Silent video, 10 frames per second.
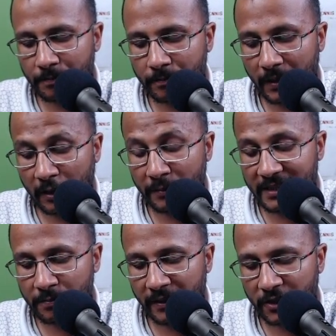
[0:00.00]
I'll be
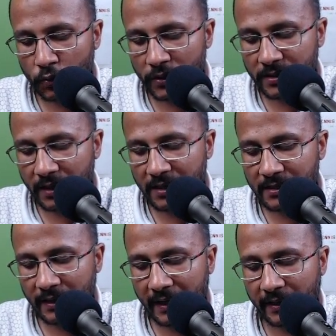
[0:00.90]
displaying 2 stars
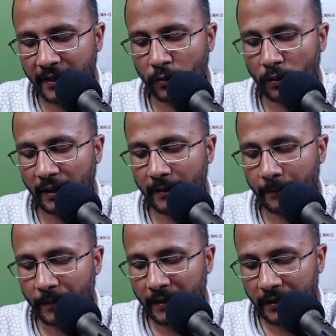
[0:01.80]
and a new line.
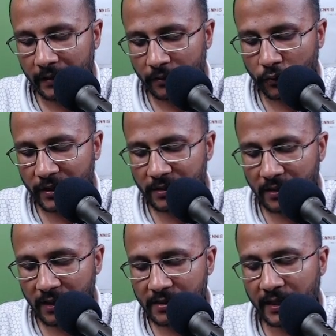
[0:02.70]
3
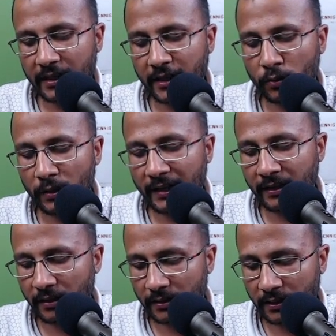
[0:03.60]
stars and a new line
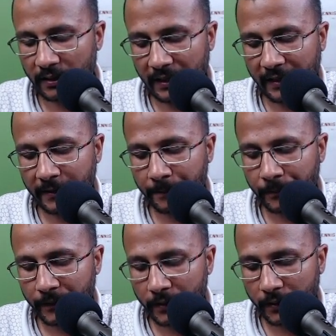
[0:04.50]
in a third line,
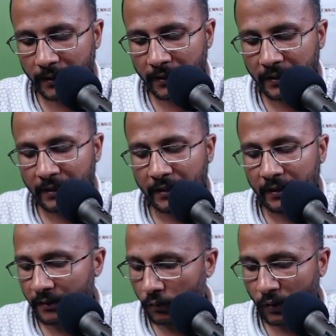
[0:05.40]
okay?
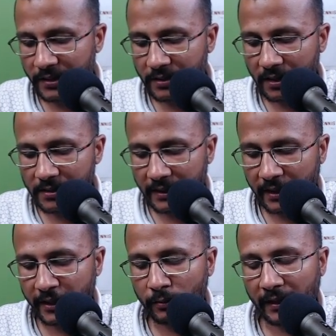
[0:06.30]
4 stars and
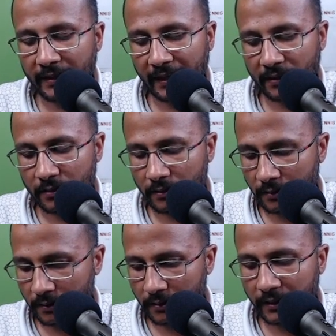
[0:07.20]
a new line
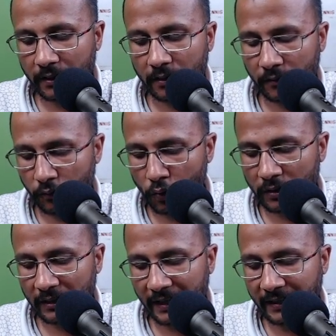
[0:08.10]
character in a
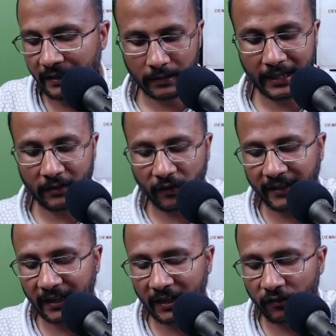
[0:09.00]
fourth line, and
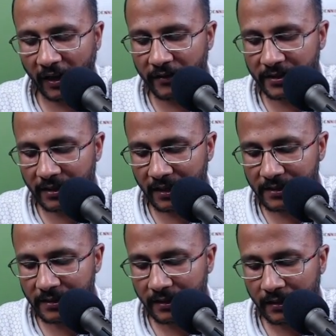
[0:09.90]
finally 5
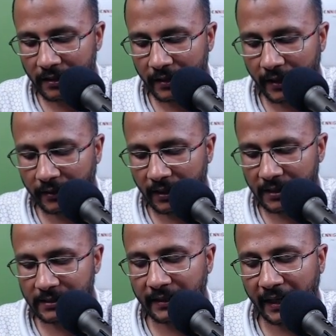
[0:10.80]
stars in the
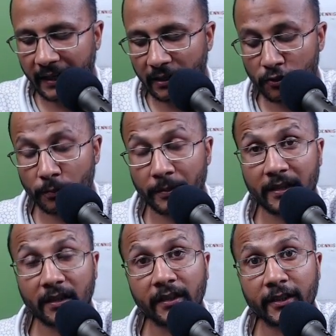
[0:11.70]
last line. I also
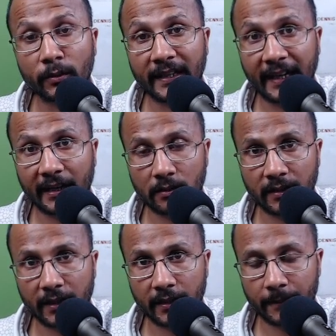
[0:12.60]
print the new line character
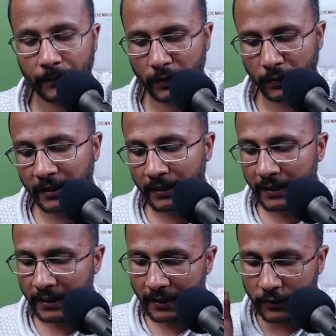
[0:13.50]
there. Okay,
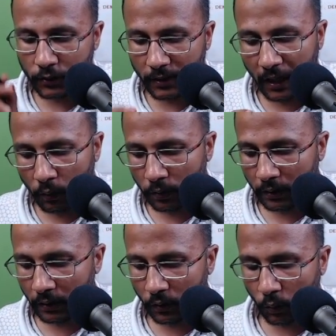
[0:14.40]
so now
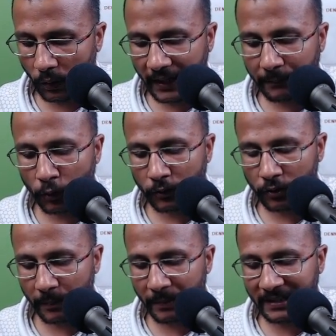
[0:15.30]
what I am going
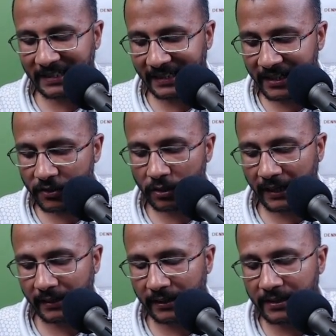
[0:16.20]
to repeat in each
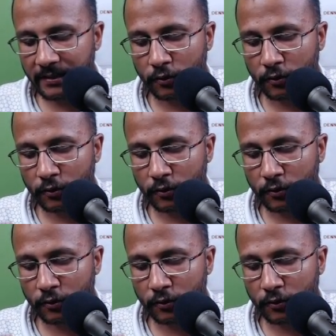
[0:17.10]
line is to